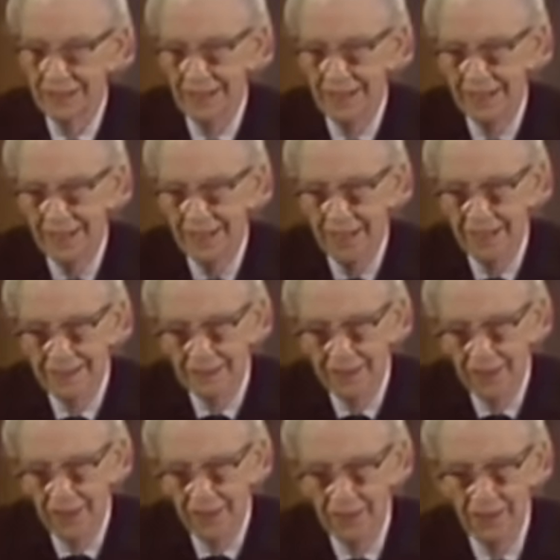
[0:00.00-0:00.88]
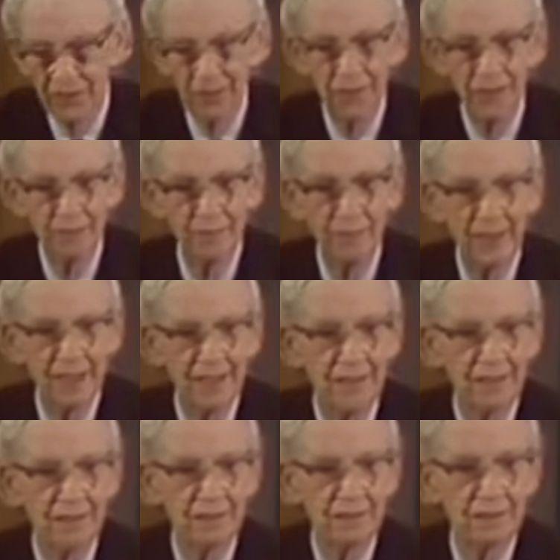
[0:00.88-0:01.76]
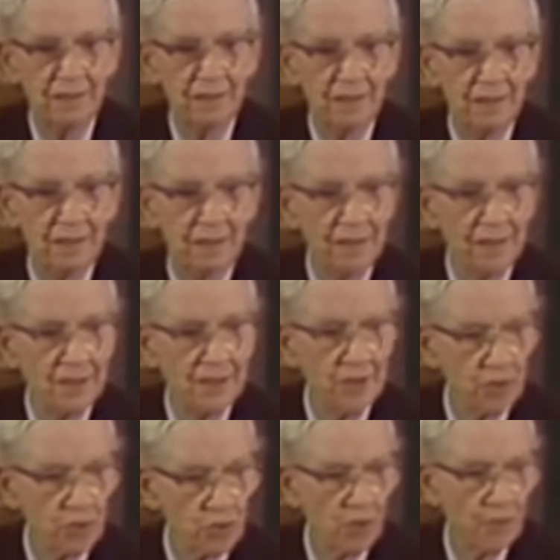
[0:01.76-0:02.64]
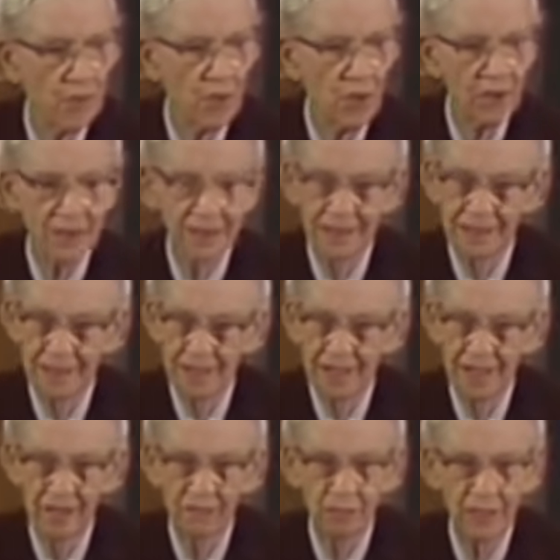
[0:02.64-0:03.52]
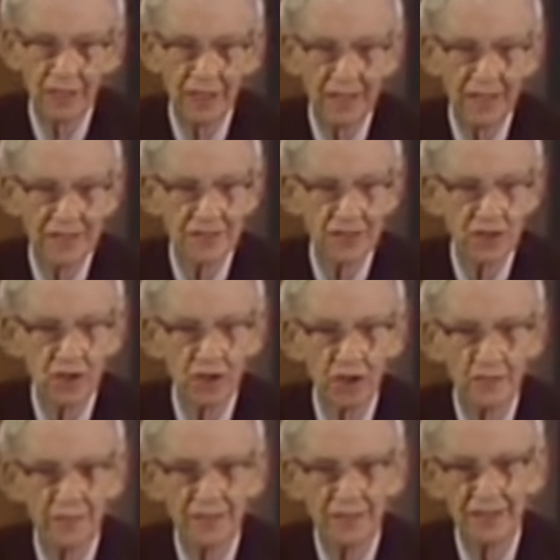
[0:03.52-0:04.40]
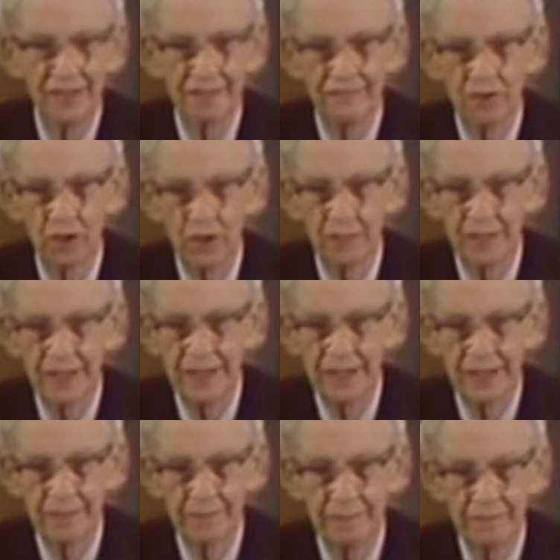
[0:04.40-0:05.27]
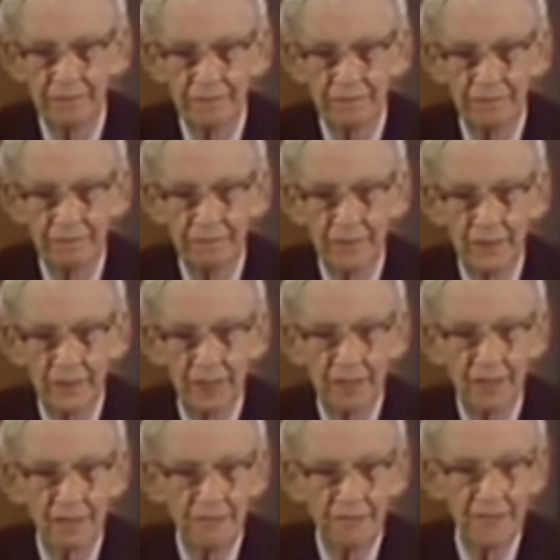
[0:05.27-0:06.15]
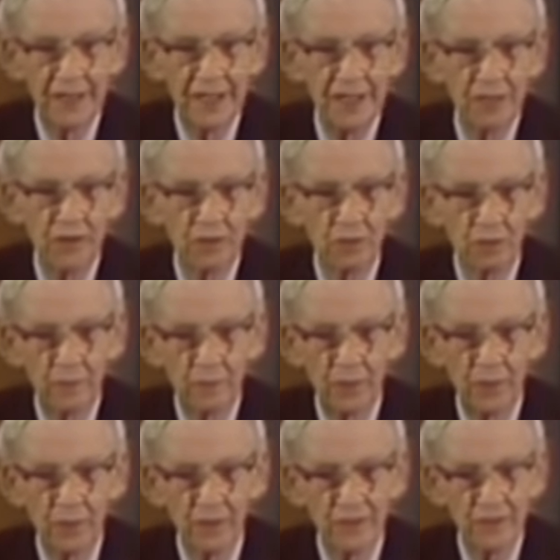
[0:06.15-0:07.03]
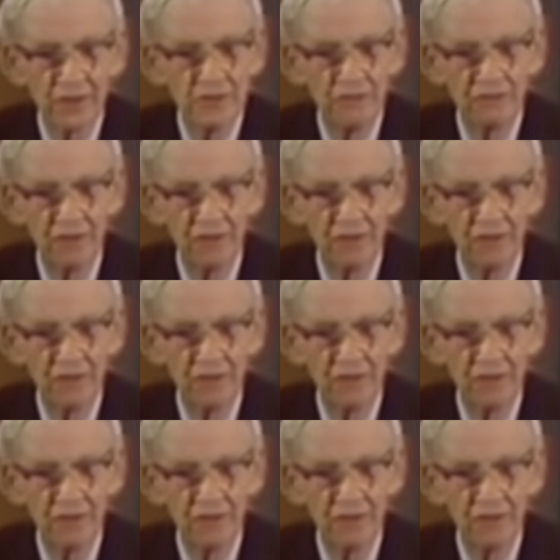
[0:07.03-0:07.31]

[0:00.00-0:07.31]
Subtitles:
until he got to the third bank that it was reported to the FBI, as it should have been in the very beginning. The failure to report was